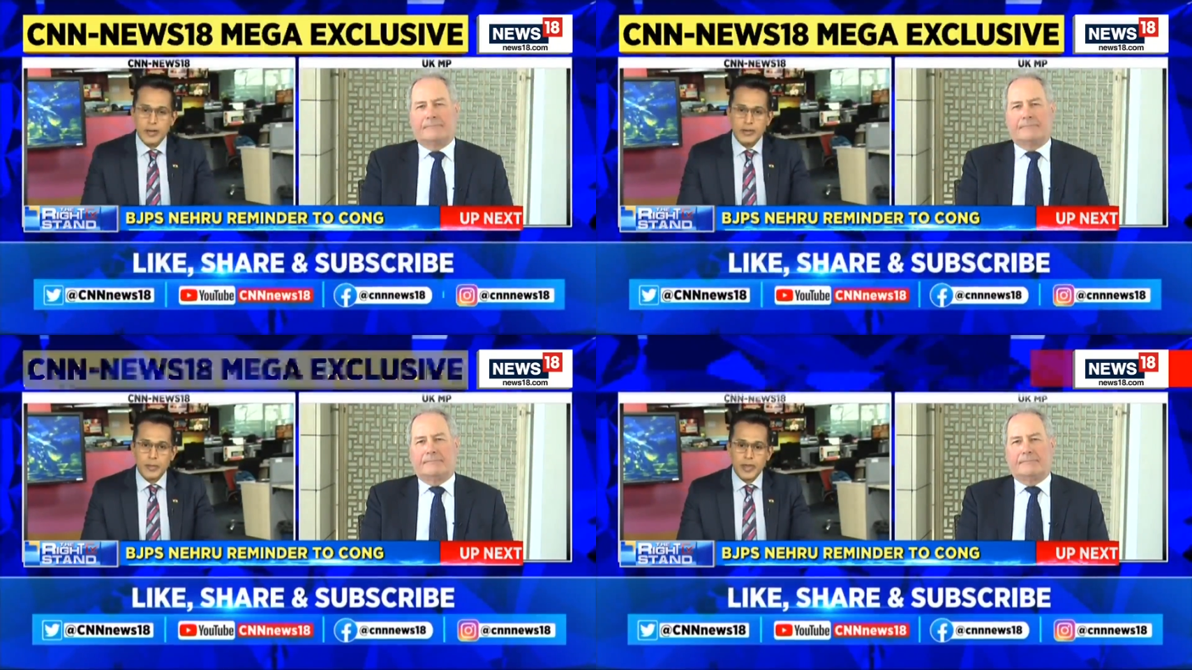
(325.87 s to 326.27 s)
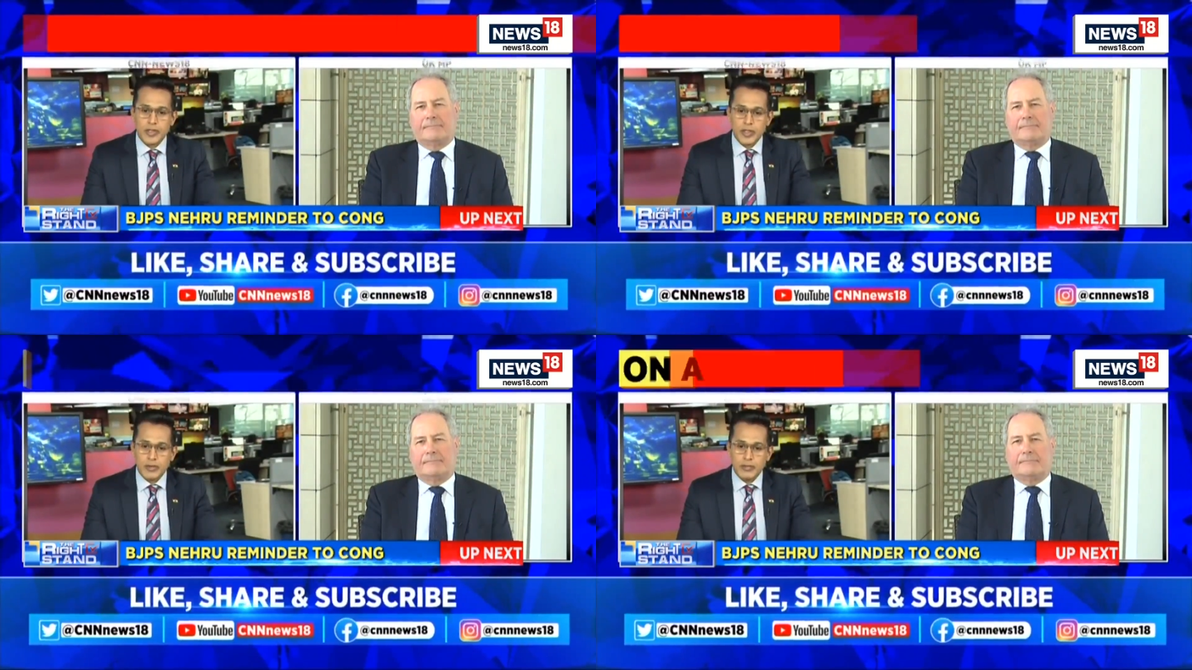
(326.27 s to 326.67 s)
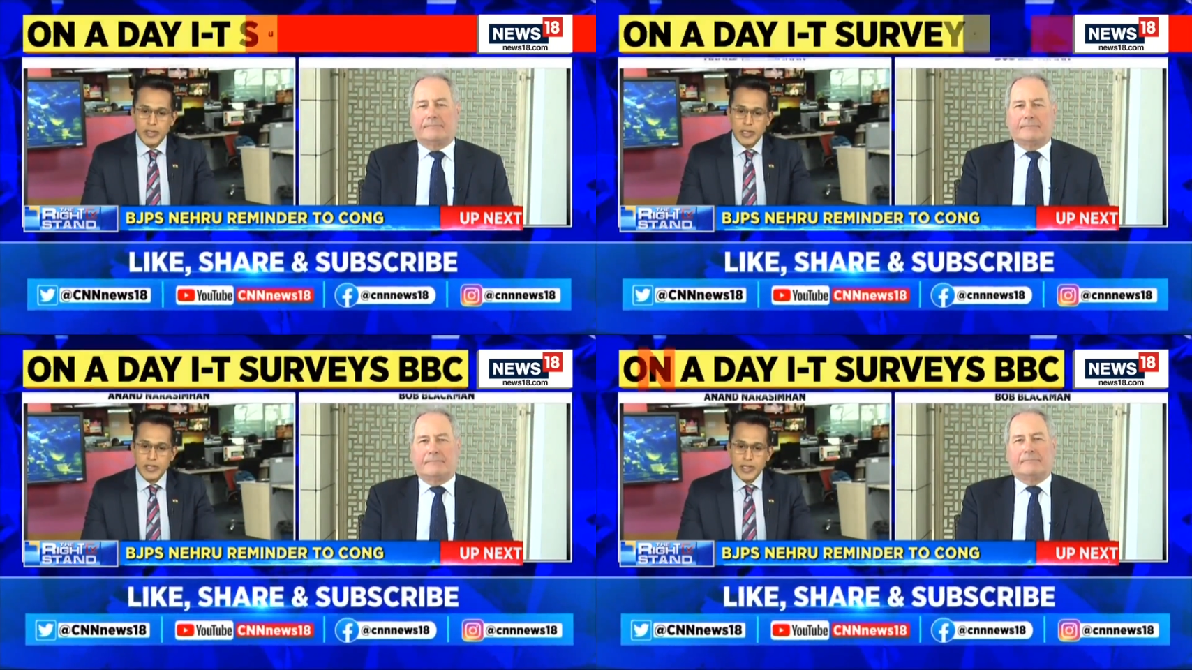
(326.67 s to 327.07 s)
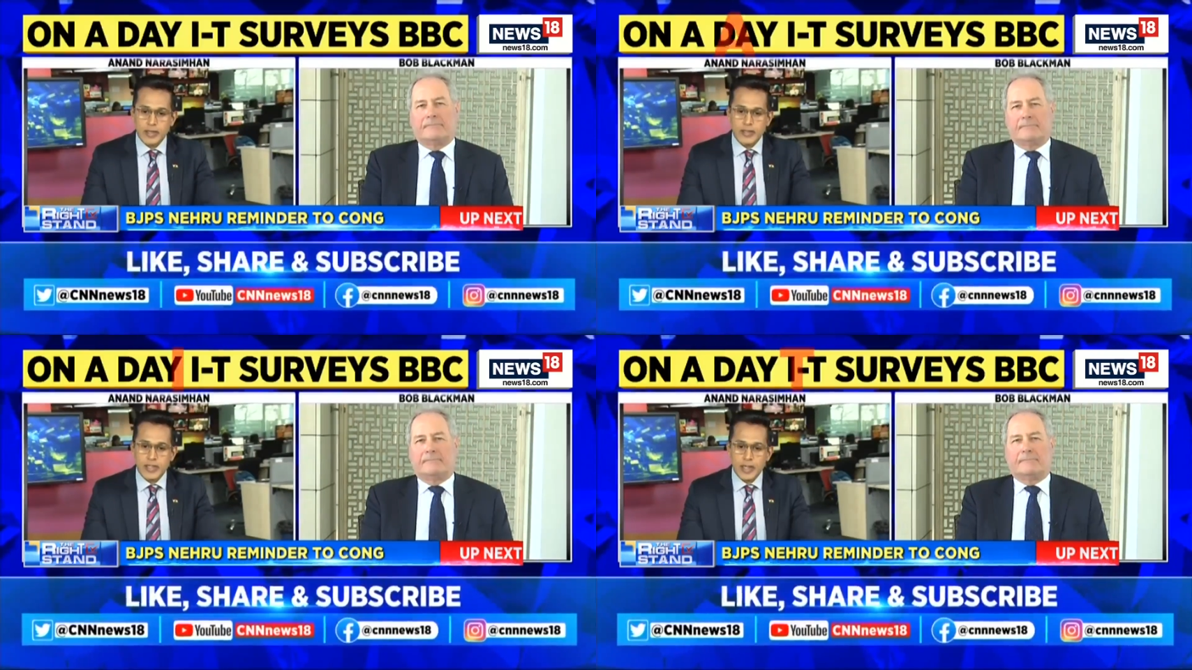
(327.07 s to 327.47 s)
Speaker 1: the British government has
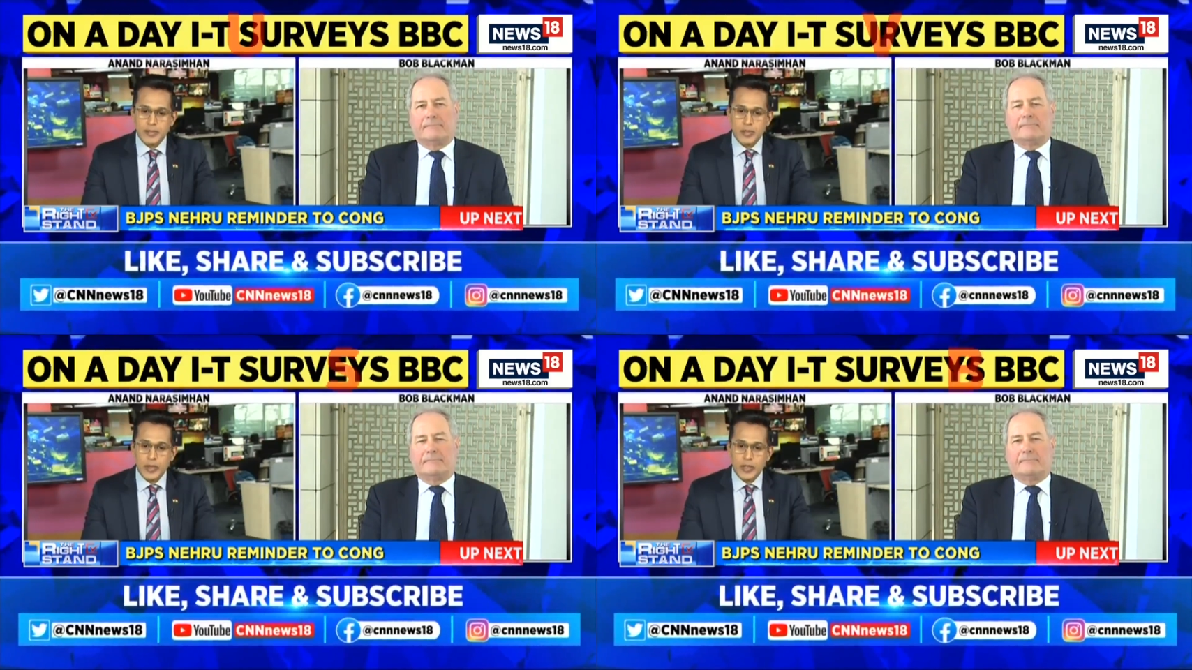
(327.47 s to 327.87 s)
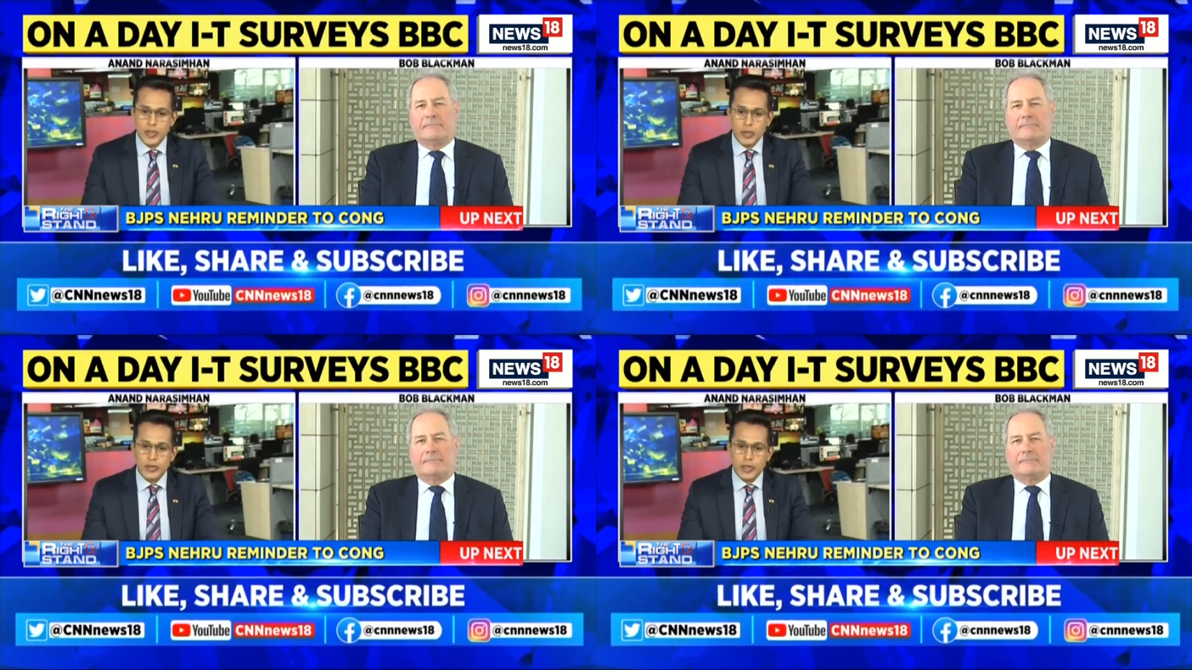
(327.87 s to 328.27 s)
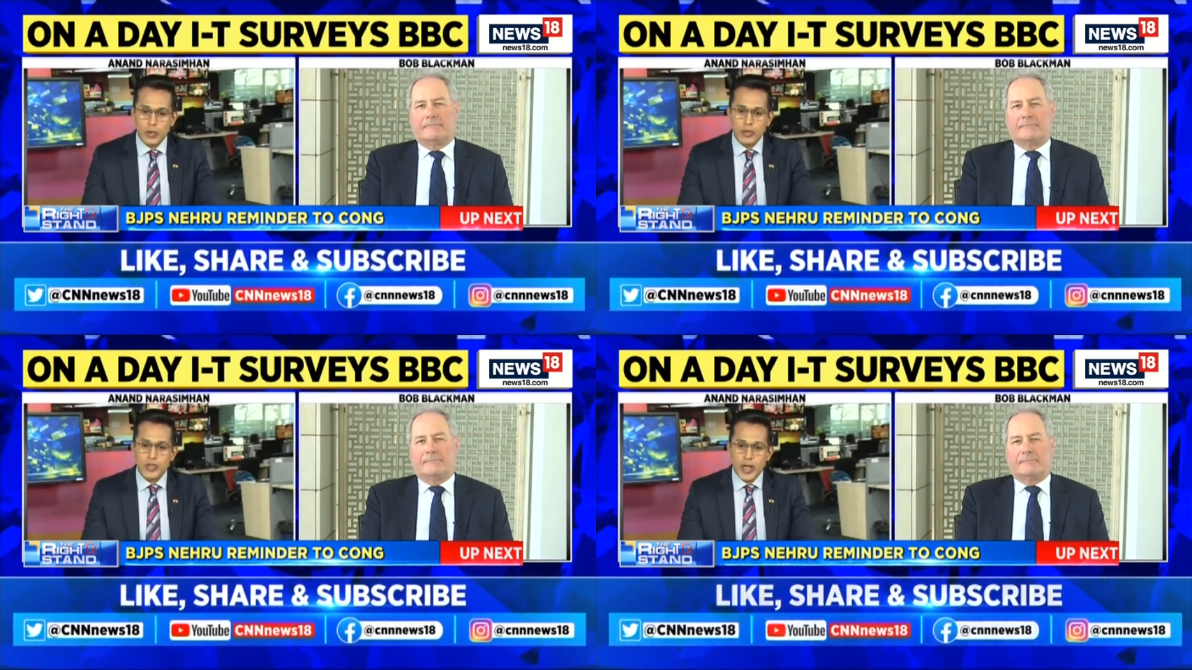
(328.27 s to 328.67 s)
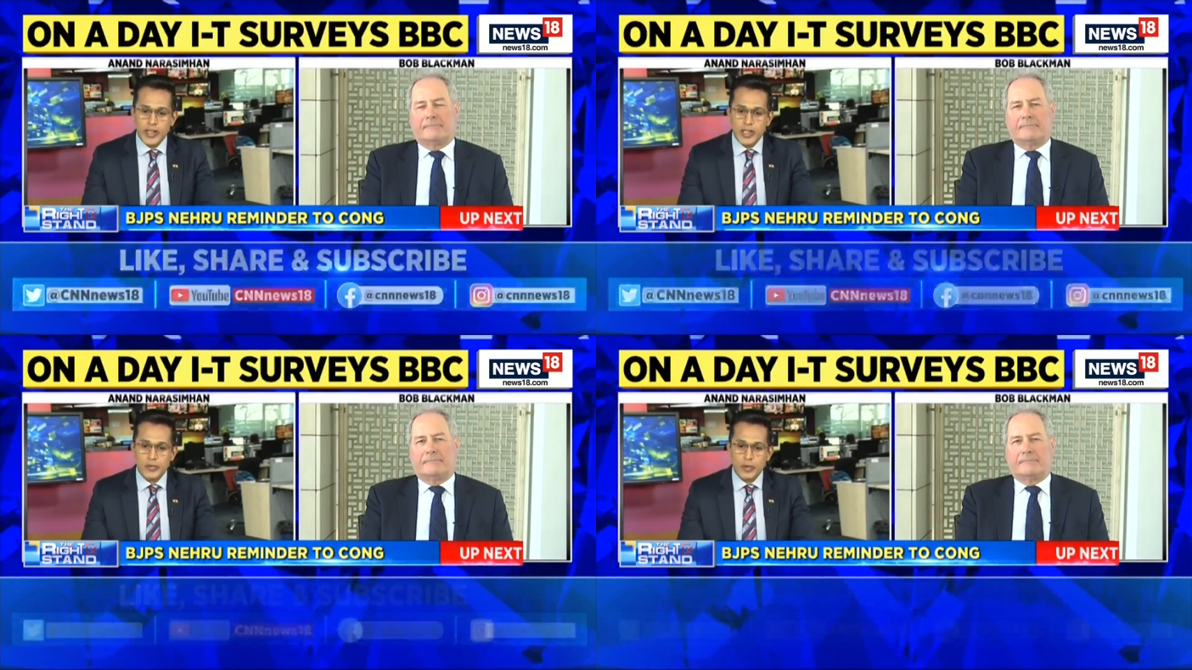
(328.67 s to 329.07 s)
taken steps to ensure that all
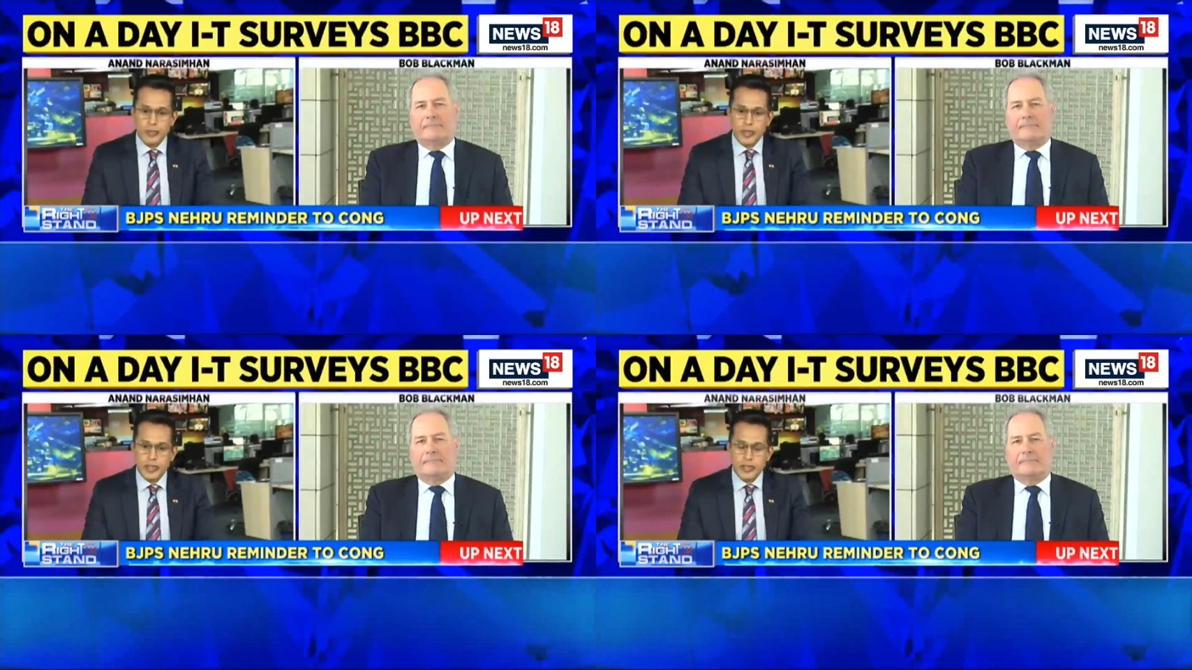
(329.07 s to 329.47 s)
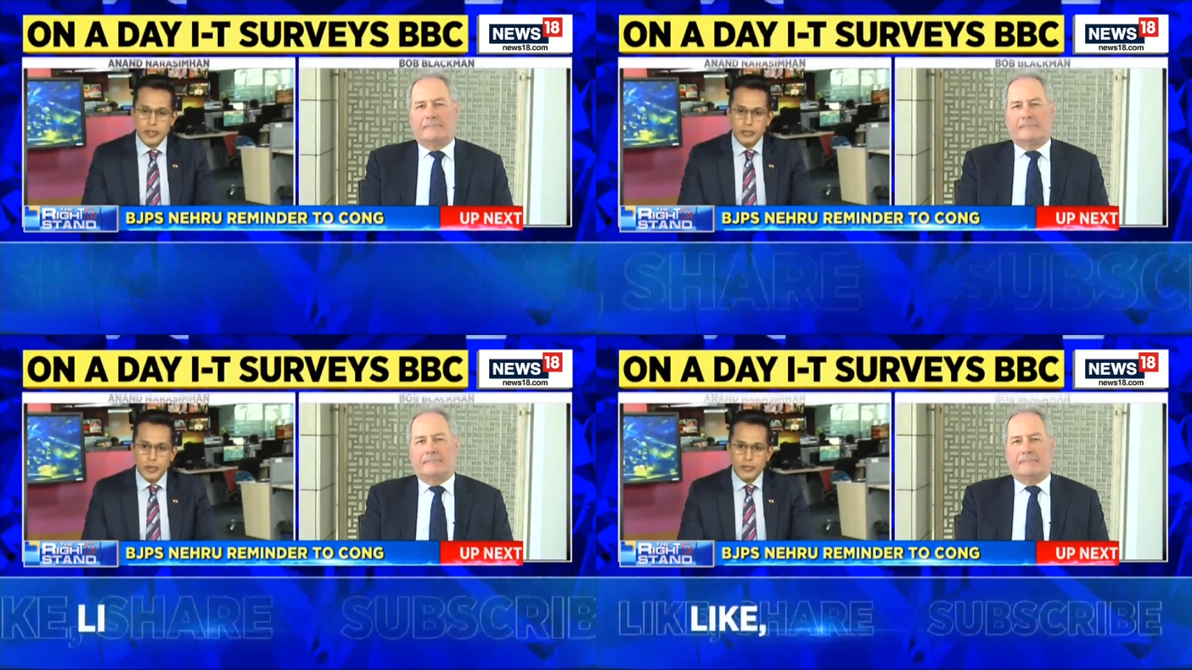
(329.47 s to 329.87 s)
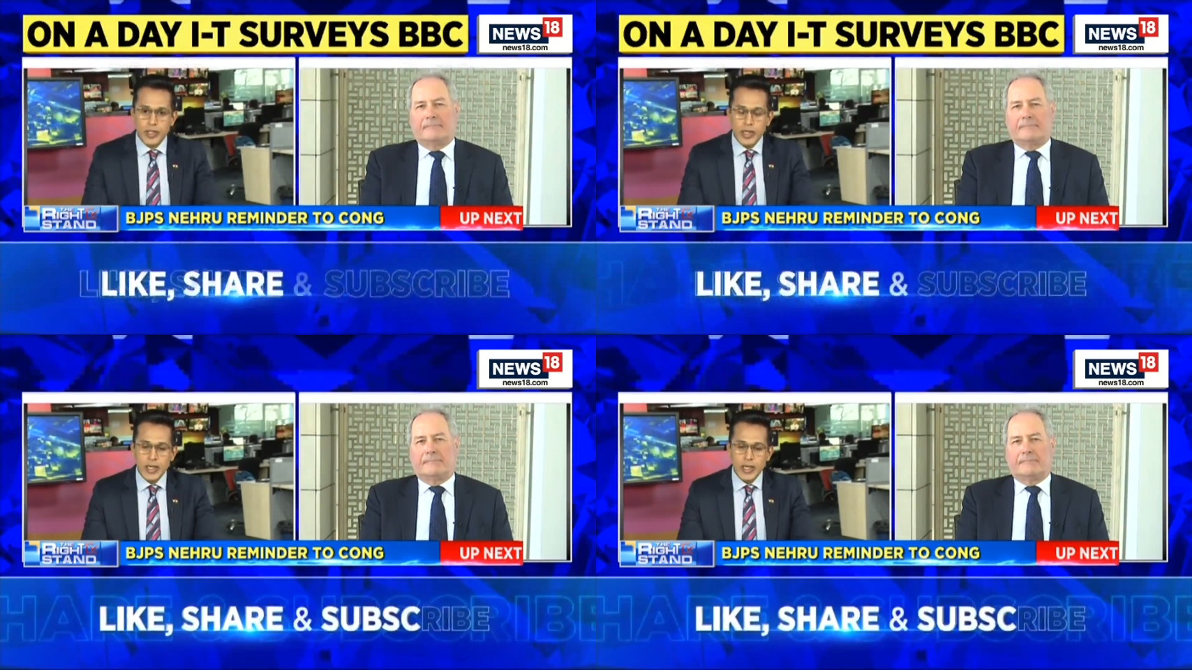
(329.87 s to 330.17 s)
Chinese footprint is removed.